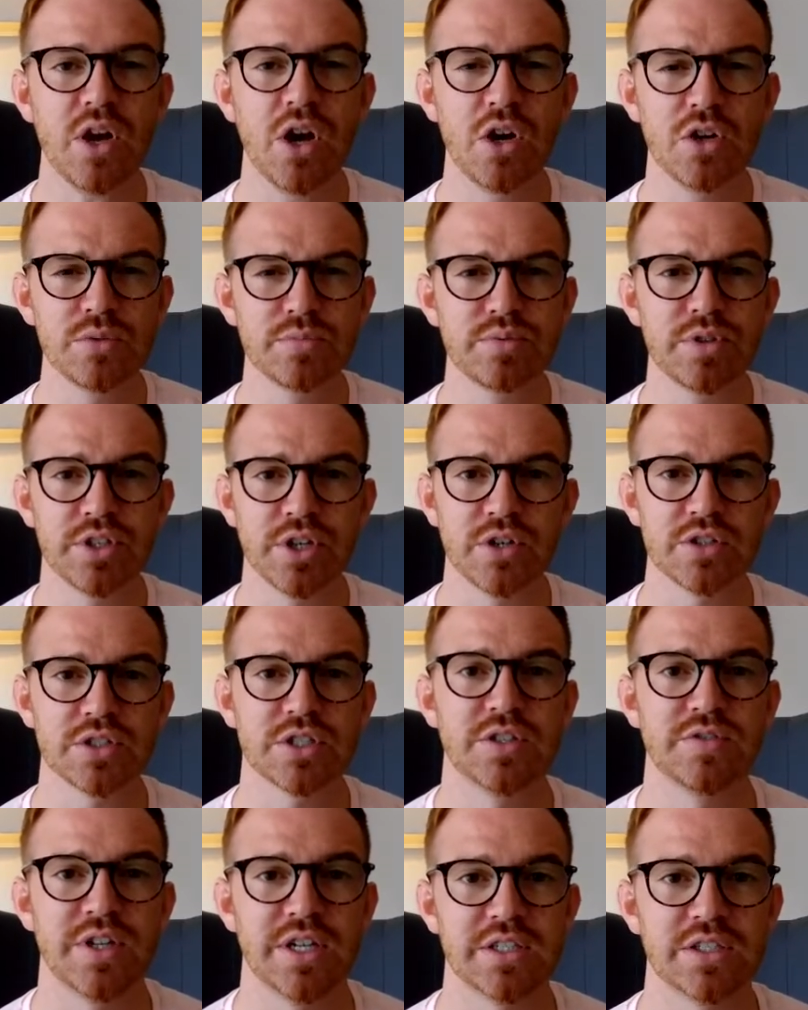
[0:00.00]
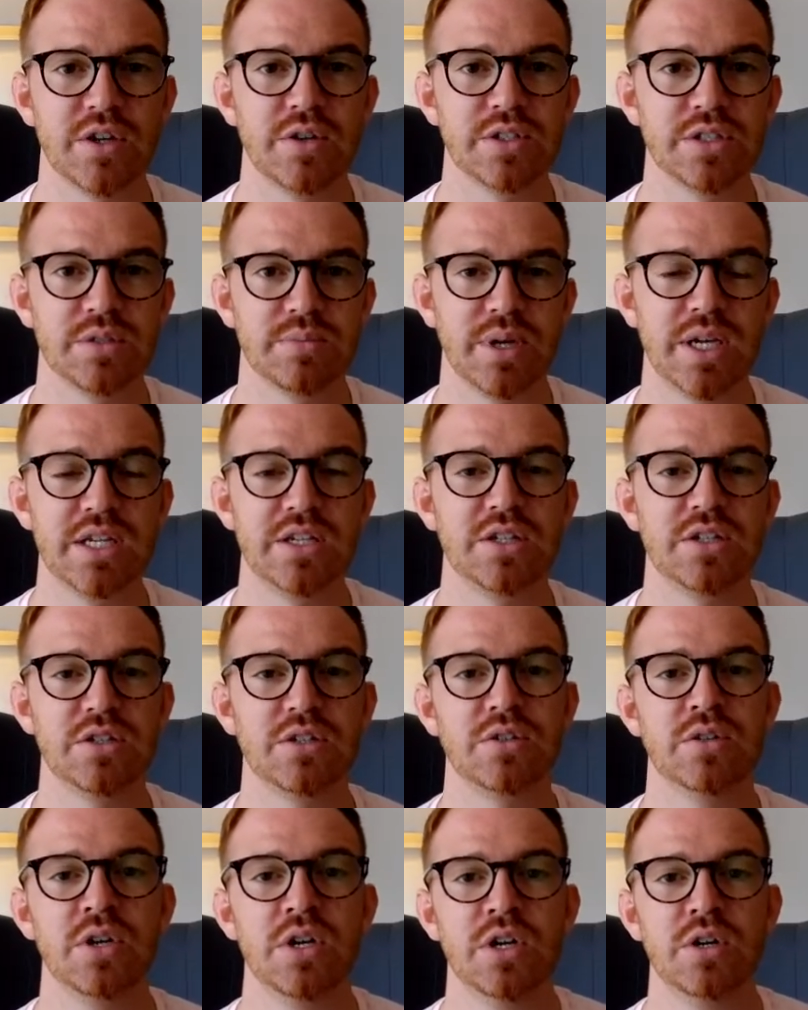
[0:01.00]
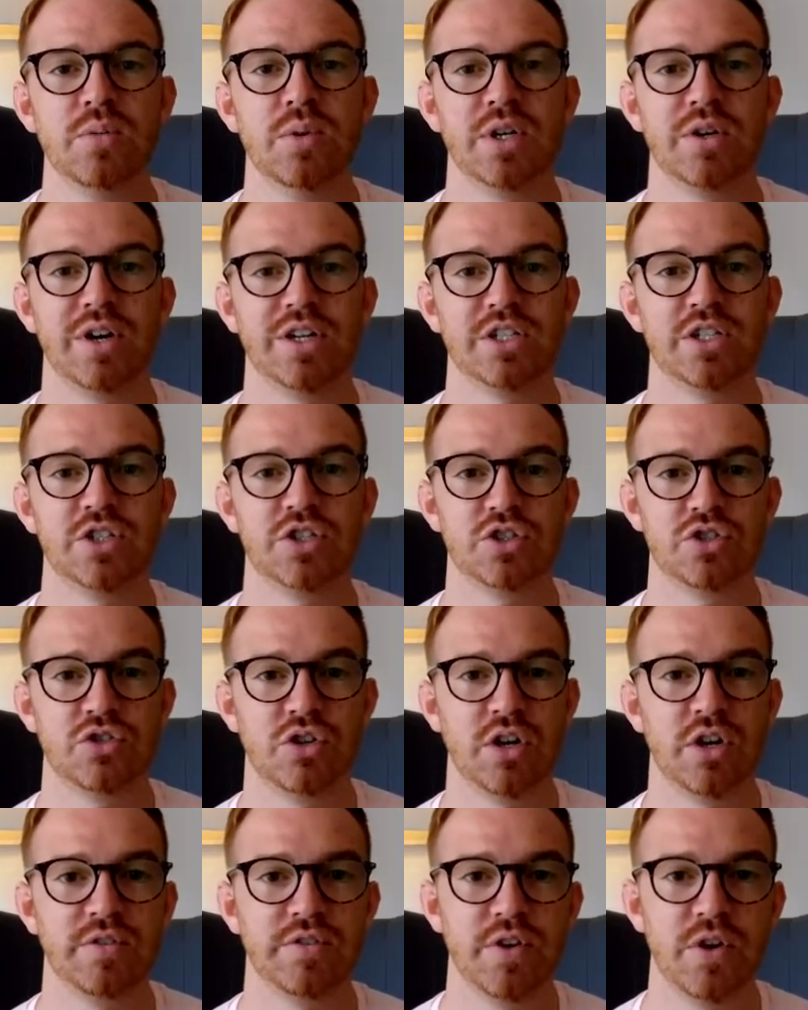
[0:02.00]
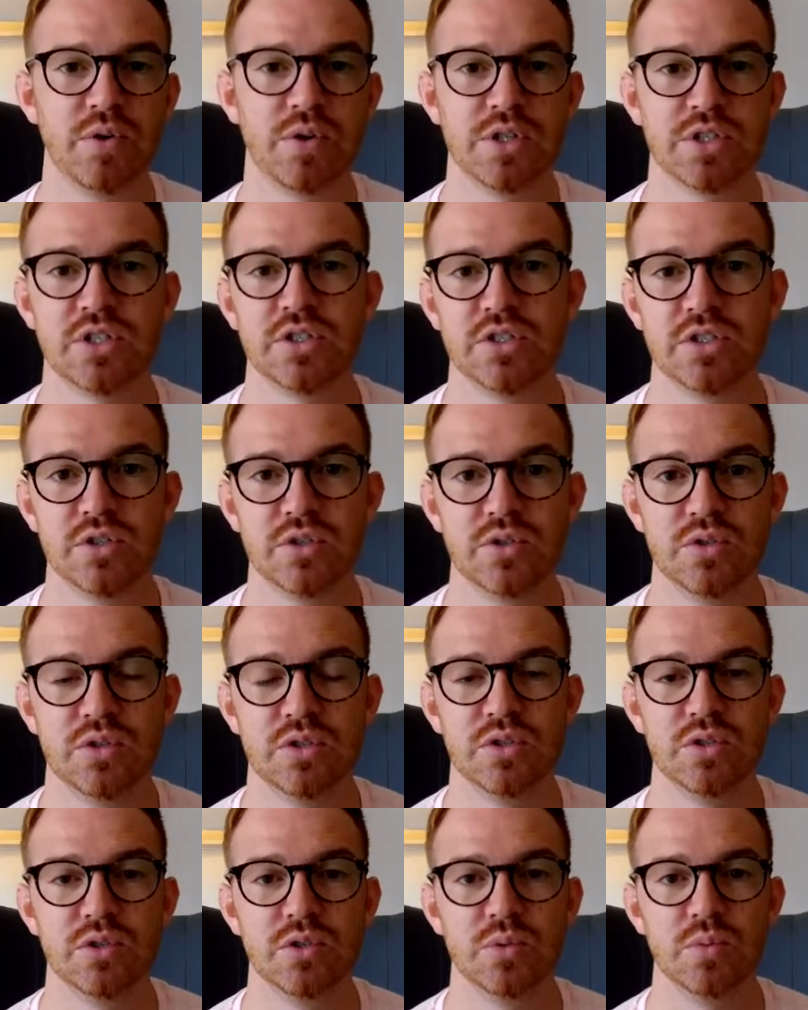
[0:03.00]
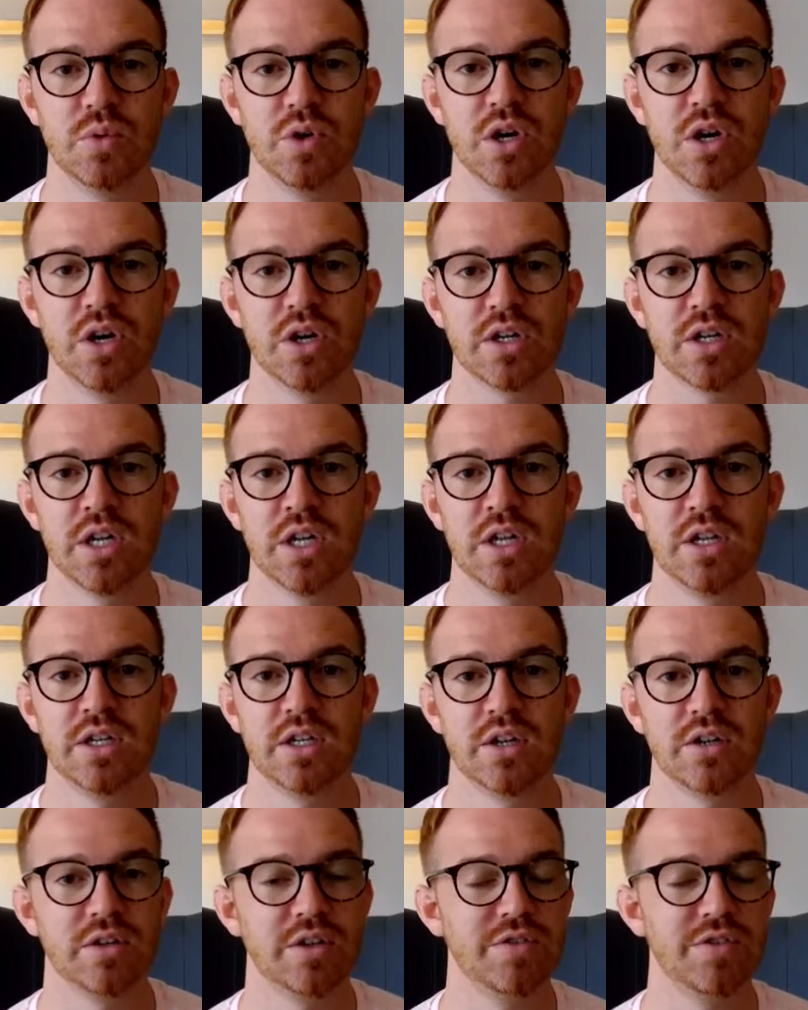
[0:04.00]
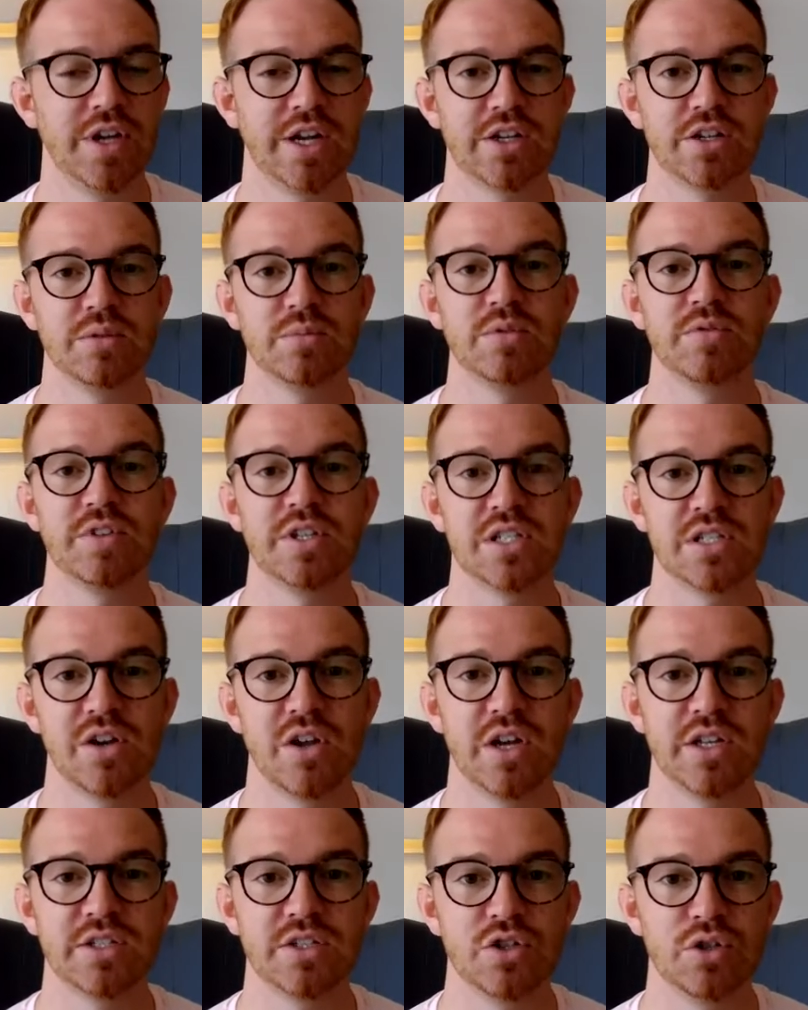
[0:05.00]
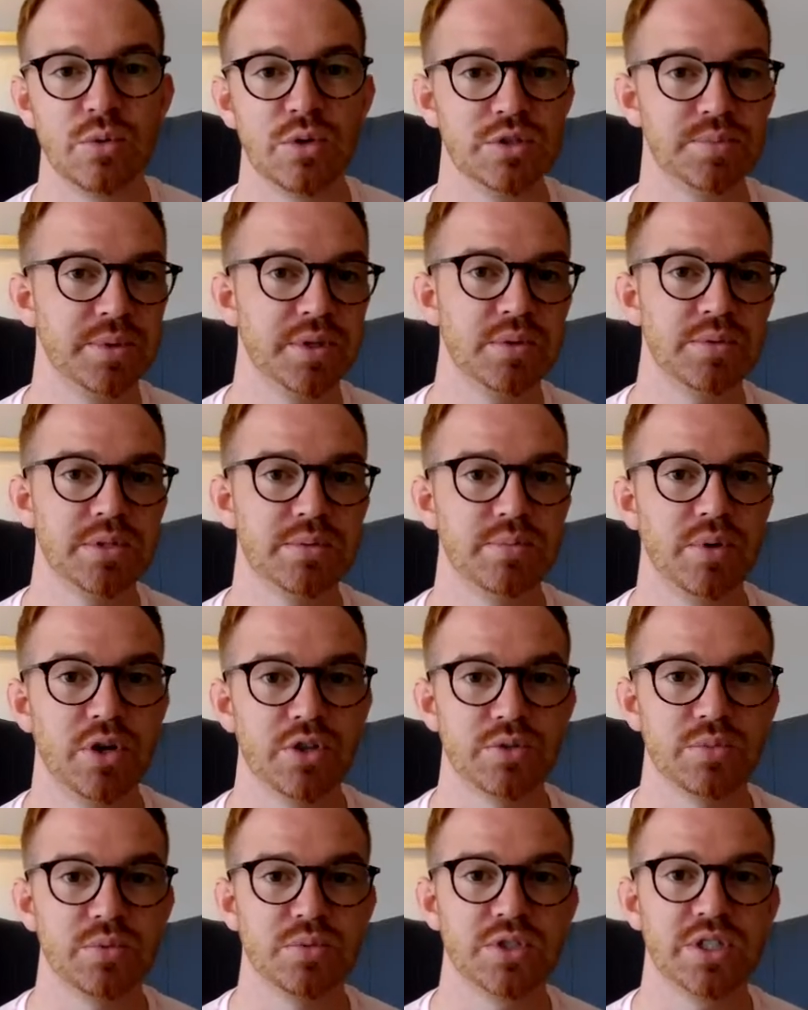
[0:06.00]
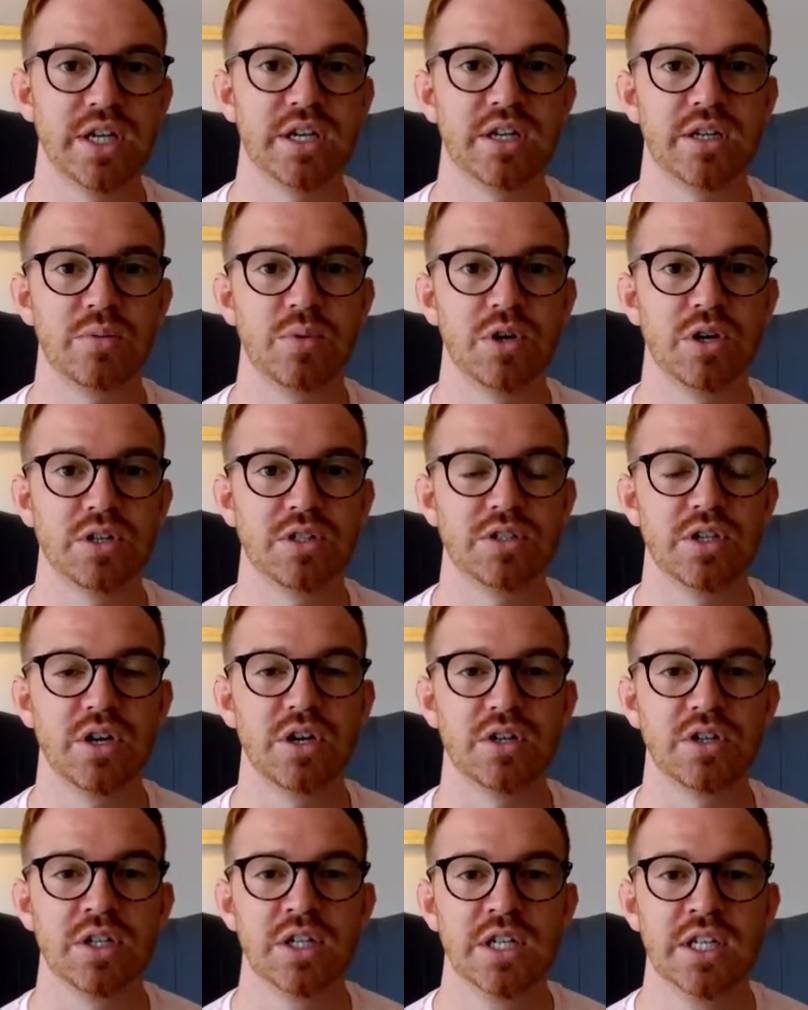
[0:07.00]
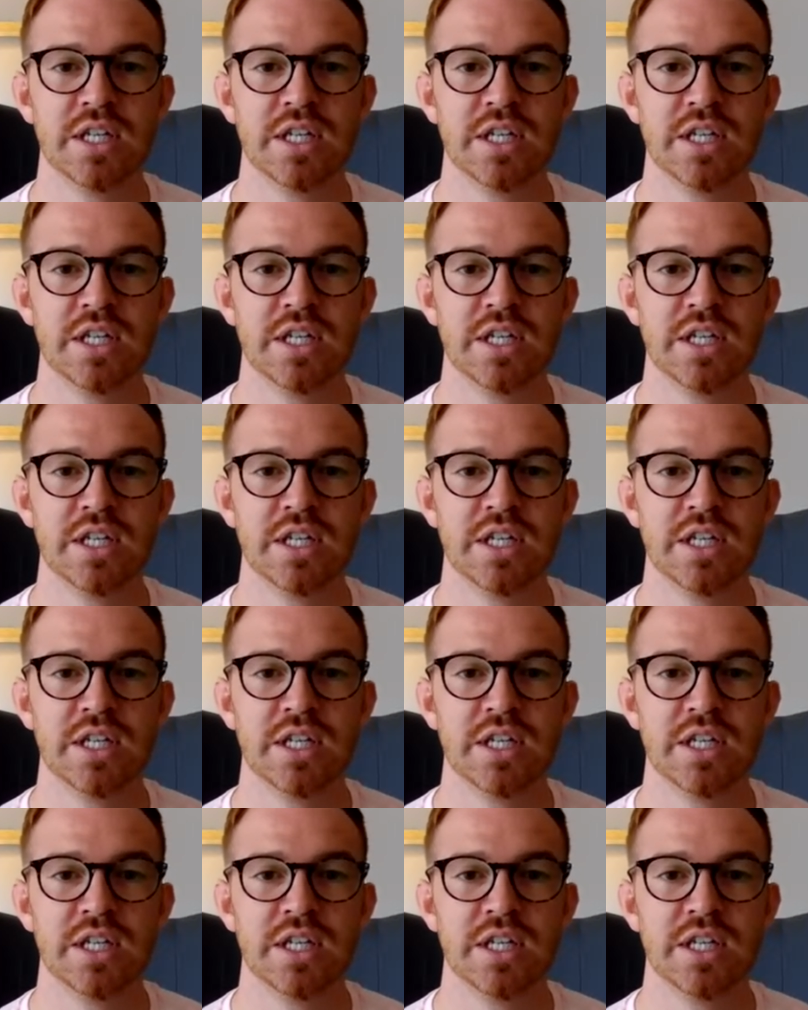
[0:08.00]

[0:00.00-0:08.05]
unproductive that's going to make you when you're actually just trying to focus and do your work. If you had a number of these clients, it almost becomes impossible to get any work done.